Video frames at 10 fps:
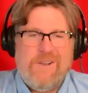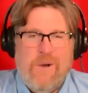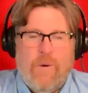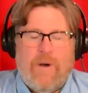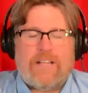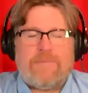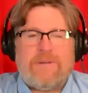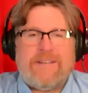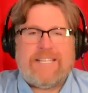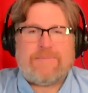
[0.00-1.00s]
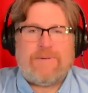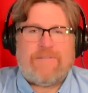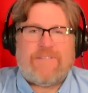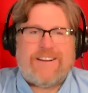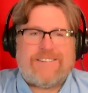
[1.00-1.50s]
Welcome to Municipal
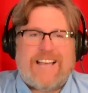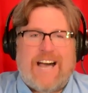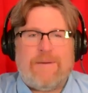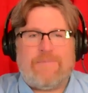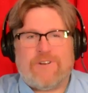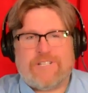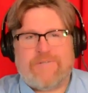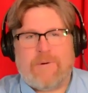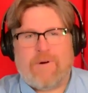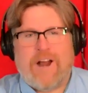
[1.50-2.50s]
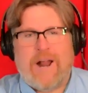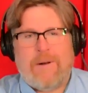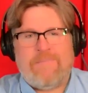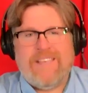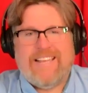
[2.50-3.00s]
Affairs. I'm Christopher
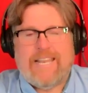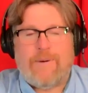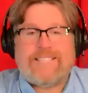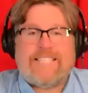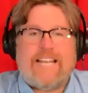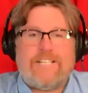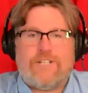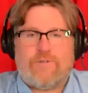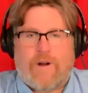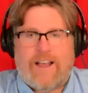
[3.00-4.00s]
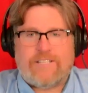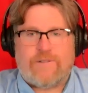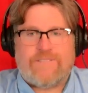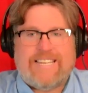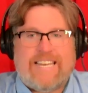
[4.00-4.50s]
Brown. Now, as the tensions rise
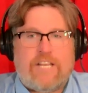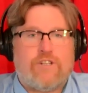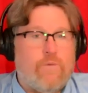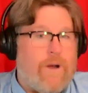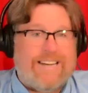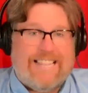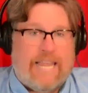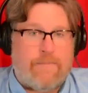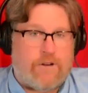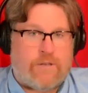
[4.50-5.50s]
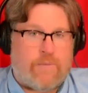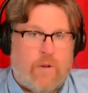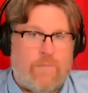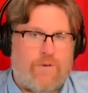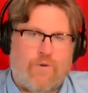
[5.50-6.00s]
over the nationwide labor
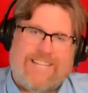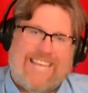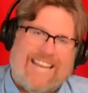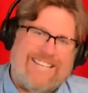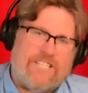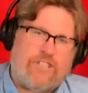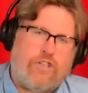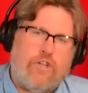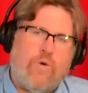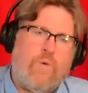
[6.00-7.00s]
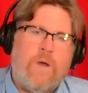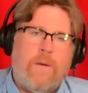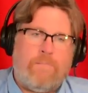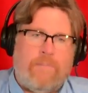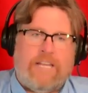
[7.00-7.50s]
dispute between Canada's two
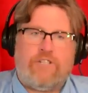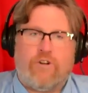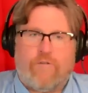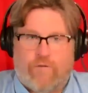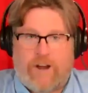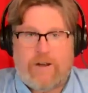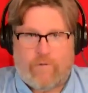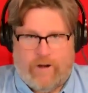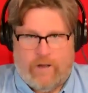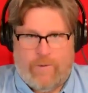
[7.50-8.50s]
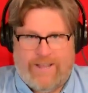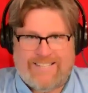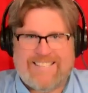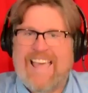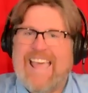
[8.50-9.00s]
major freight
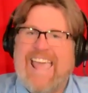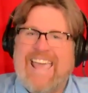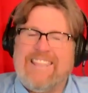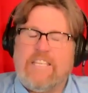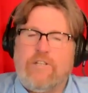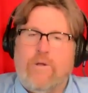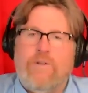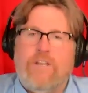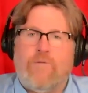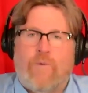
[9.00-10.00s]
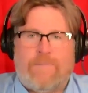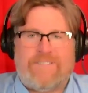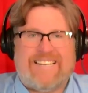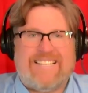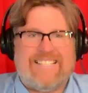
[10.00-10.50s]
railways and the union
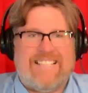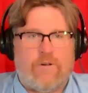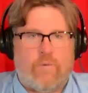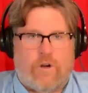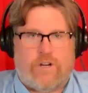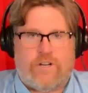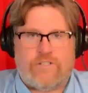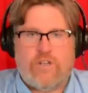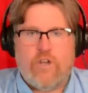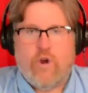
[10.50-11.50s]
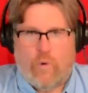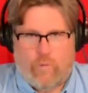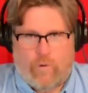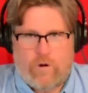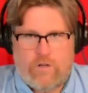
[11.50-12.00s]
representing their workers,
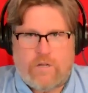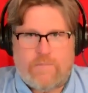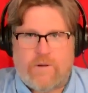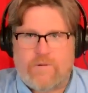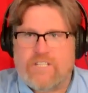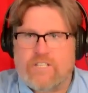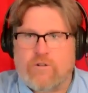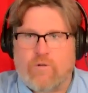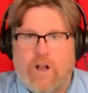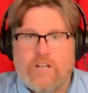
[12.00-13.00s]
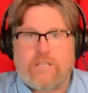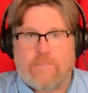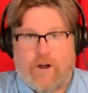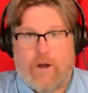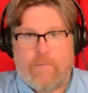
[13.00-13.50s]
rural communities across the
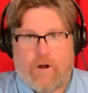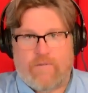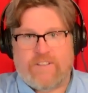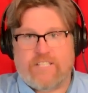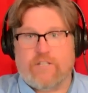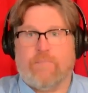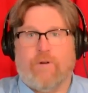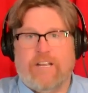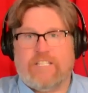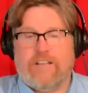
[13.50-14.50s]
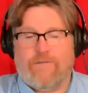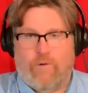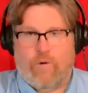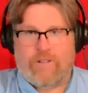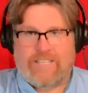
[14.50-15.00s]
Prairie provinces are bracing
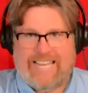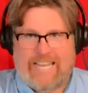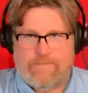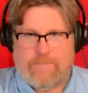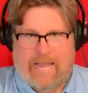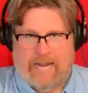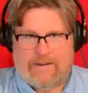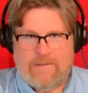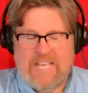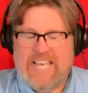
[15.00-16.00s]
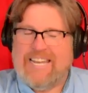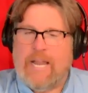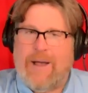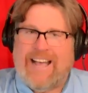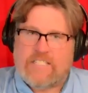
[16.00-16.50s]
for the impact. Now,
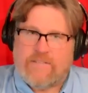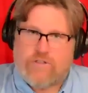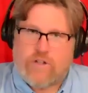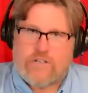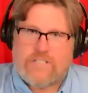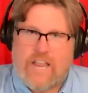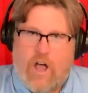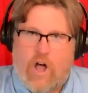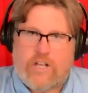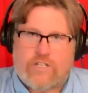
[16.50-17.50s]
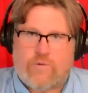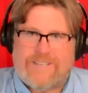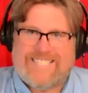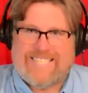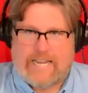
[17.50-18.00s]
as of Thursday, August
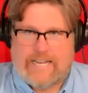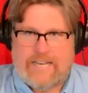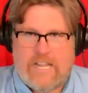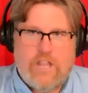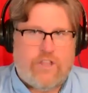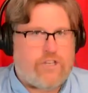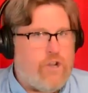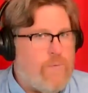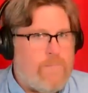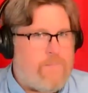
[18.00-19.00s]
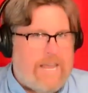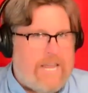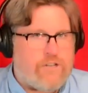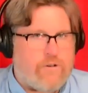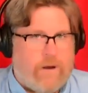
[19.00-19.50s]
twenty-second, the two
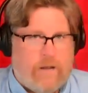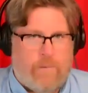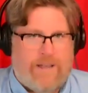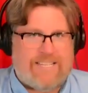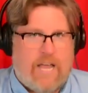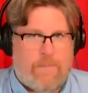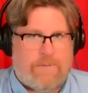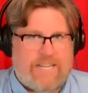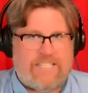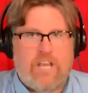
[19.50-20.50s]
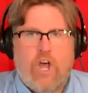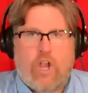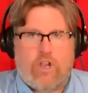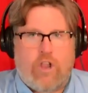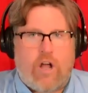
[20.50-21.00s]
major railway companies
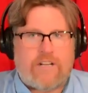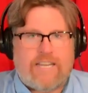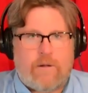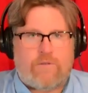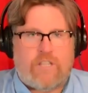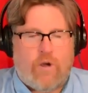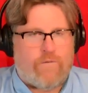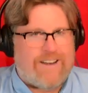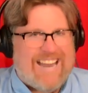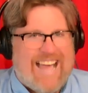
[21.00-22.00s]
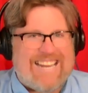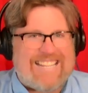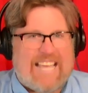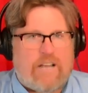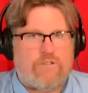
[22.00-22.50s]
locked out the over nine
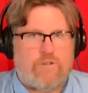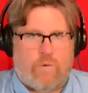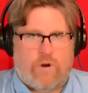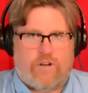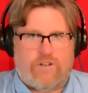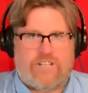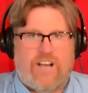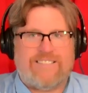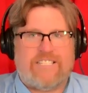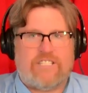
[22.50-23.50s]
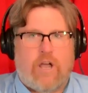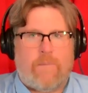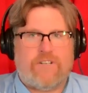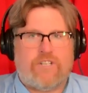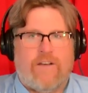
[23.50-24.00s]
thousand workers, causing
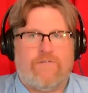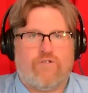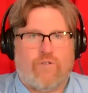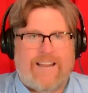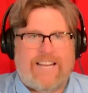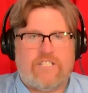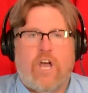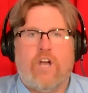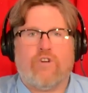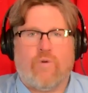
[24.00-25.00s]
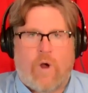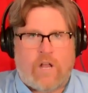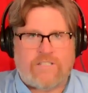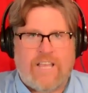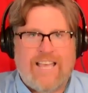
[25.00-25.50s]
stoppage of trains
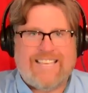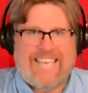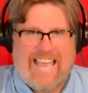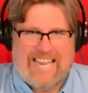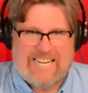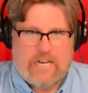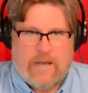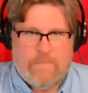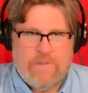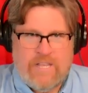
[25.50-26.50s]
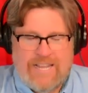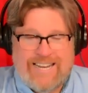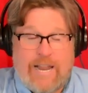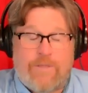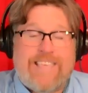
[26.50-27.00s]
across Canada.
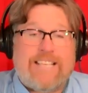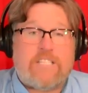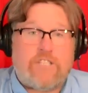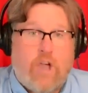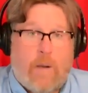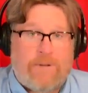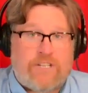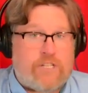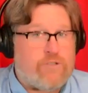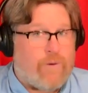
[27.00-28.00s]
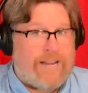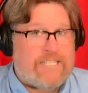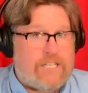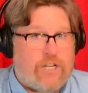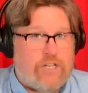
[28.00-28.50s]
Now, this stoppage is
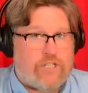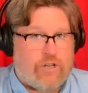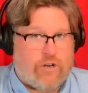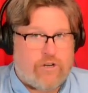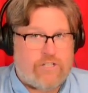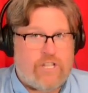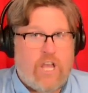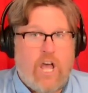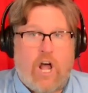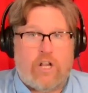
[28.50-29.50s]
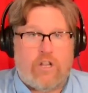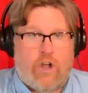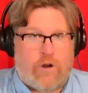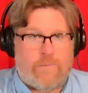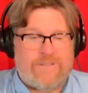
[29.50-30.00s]
raising concerns,
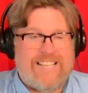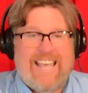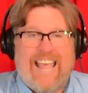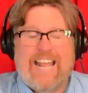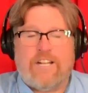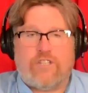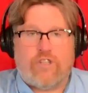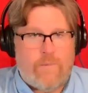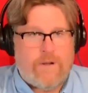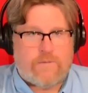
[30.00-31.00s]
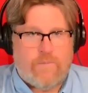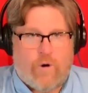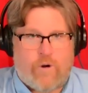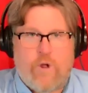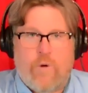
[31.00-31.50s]
alarms, and so much
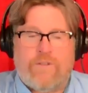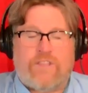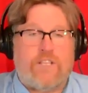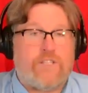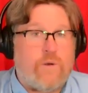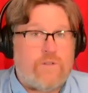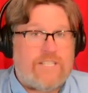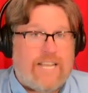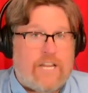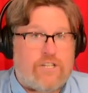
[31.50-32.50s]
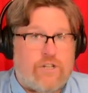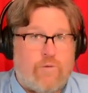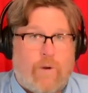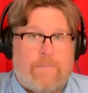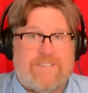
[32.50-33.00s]
more with the association
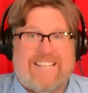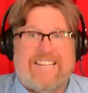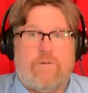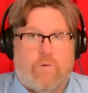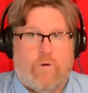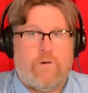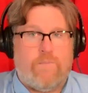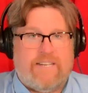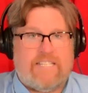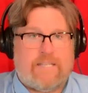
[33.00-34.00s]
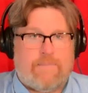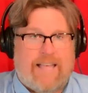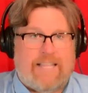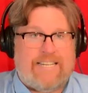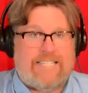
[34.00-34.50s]
representing rural
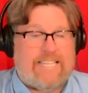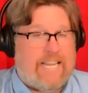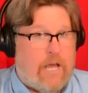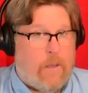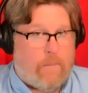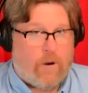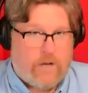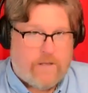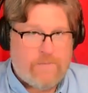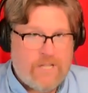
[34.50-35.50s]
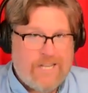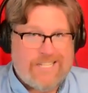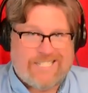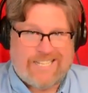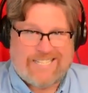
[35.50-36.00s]
municipalities in Alberta,
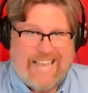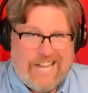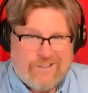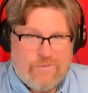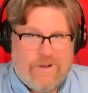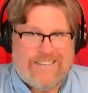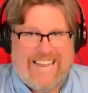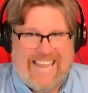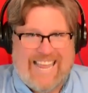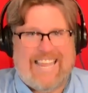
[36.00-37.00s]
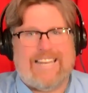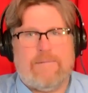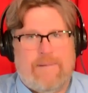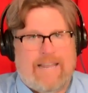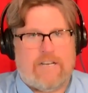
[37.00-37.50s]
Saskatchewan, and
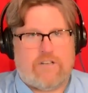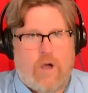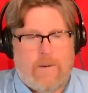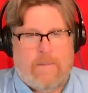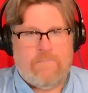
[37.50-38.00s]
Manitoba.